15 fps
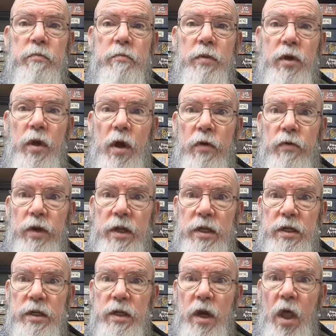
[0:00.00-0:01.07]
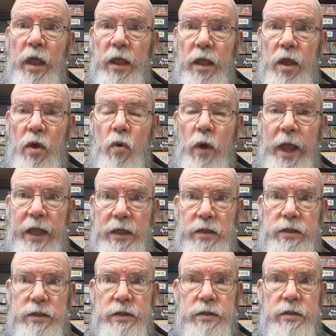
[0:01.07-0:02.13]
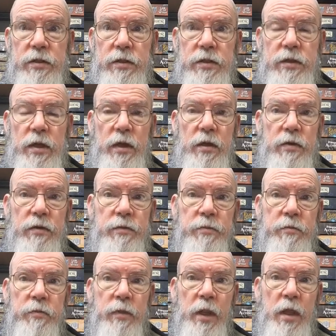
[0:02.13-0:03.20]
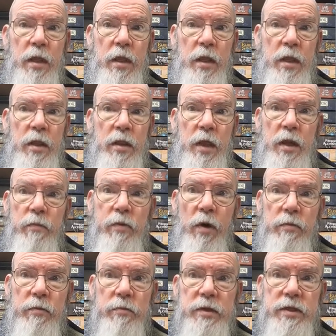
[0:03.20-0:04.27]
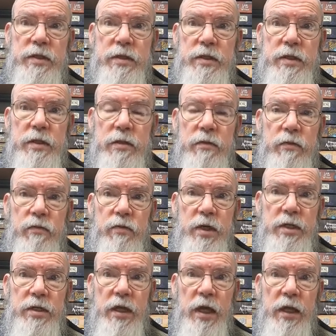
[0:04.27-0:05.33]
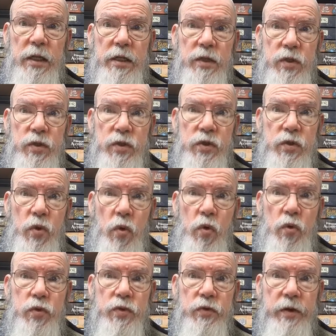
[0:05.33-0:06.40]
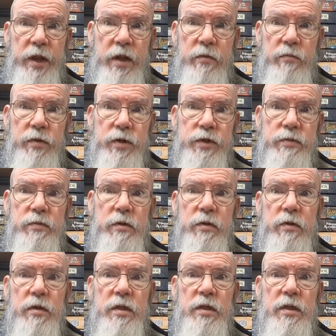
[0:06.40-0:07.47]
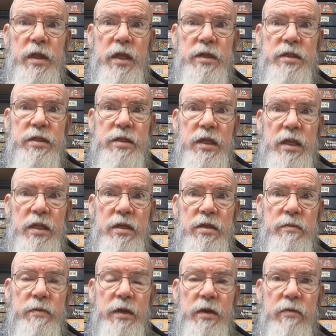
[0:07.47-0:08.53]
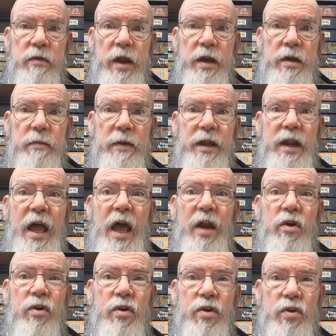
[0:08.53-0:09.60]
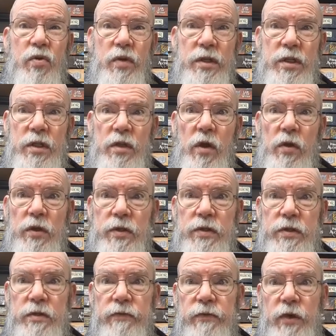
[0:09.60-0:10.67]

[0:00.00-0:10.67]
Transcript: But I really did like Quacks. So the only problem is that retail in the stores around Brisbane, they seem to be around about $120